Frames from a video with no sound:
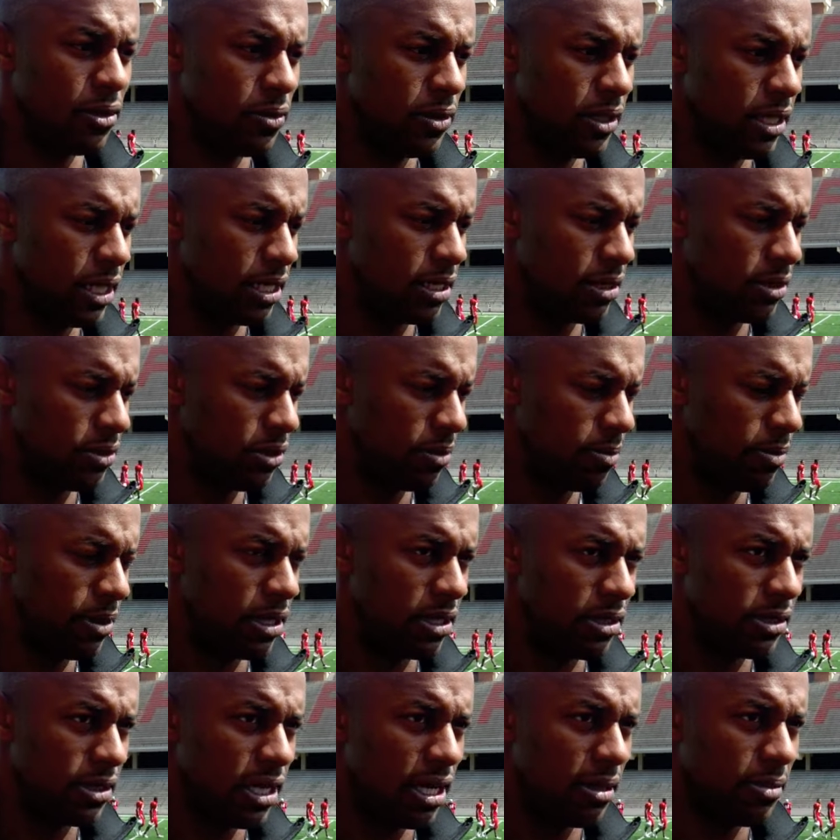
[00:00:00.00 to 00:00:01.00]
we got to do a better
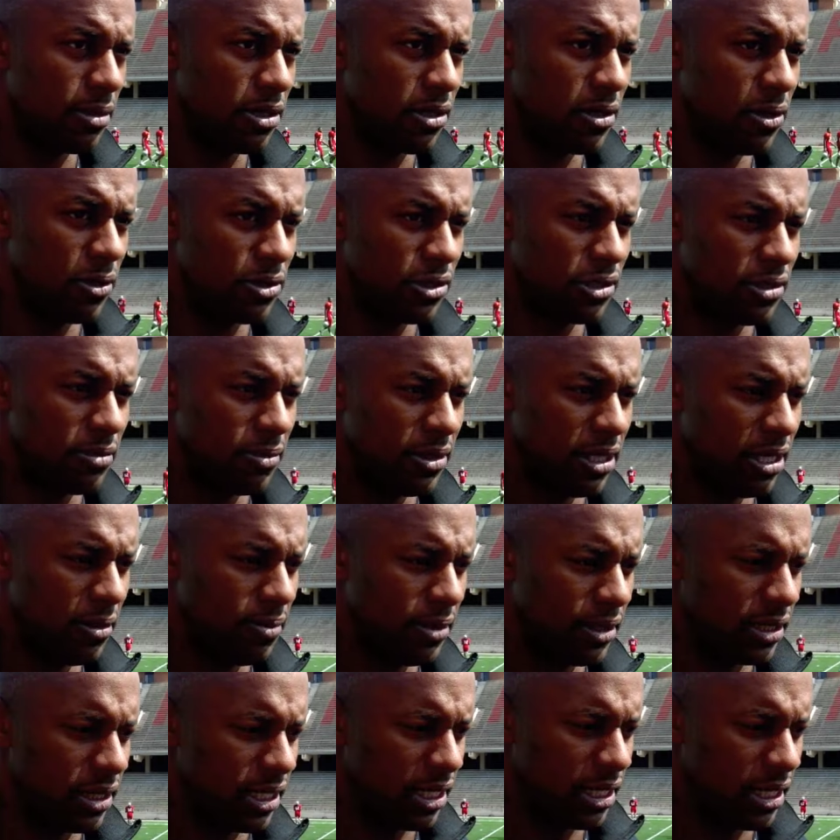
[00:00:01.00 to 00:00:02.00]
job of coaching them up
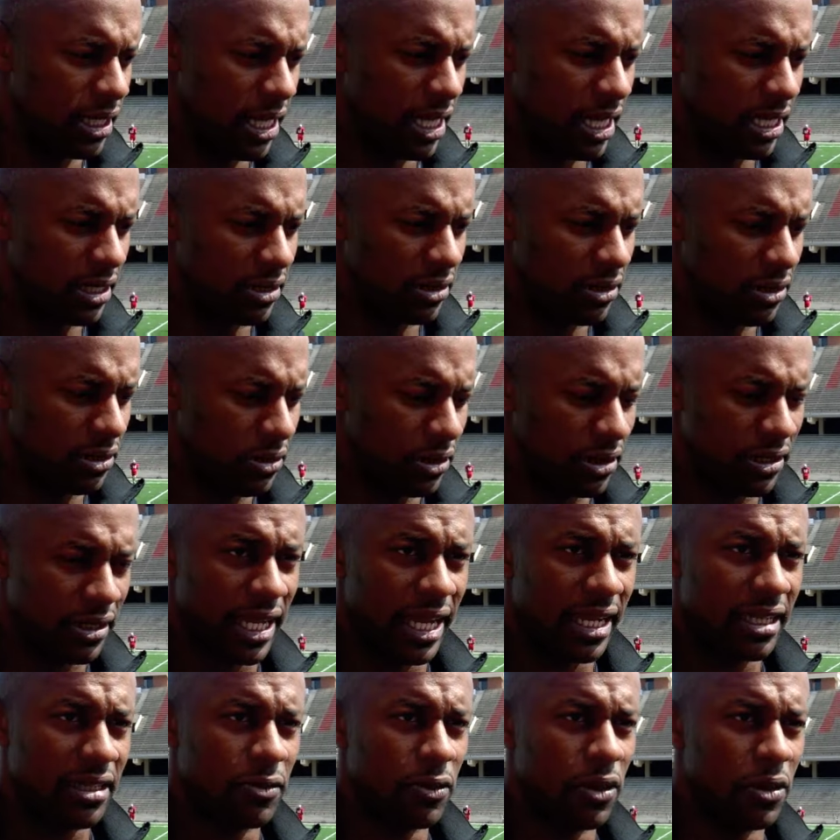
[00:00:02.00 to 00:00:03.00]
and getting guys to do
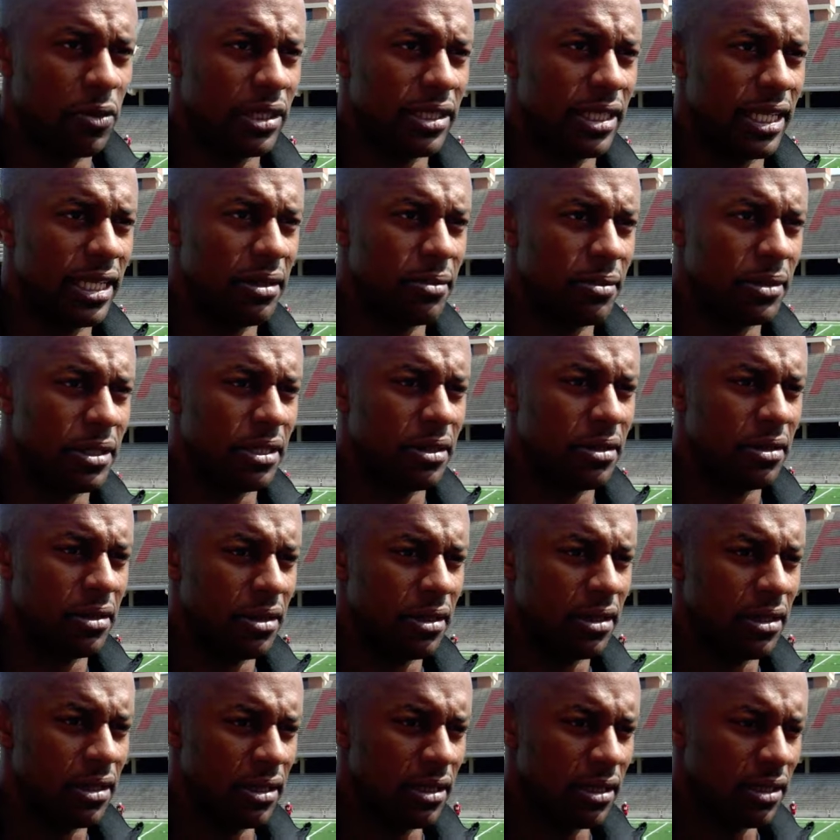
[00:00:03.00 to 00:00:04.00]
exactly what we need them to
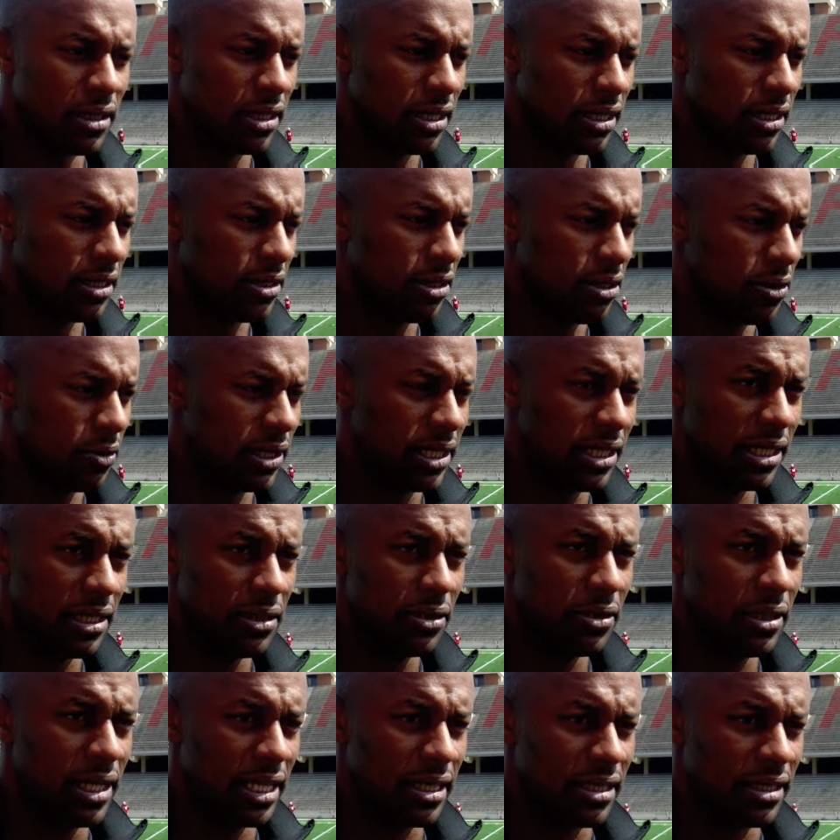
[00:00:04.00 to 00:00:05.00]
do. You know, we didn't
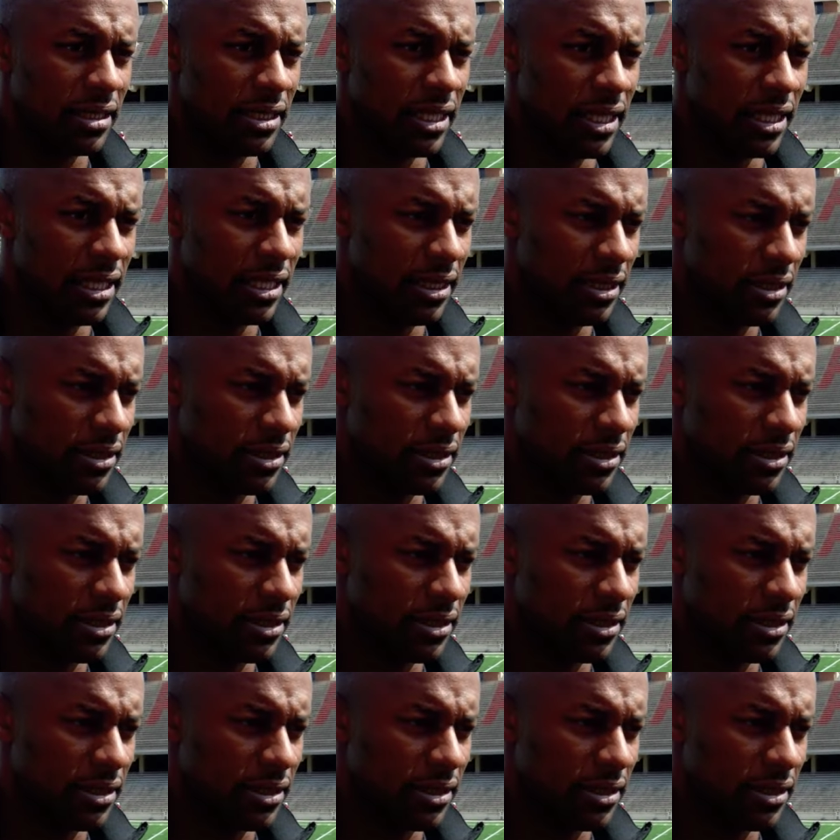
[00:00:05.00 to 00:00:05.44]
do that today.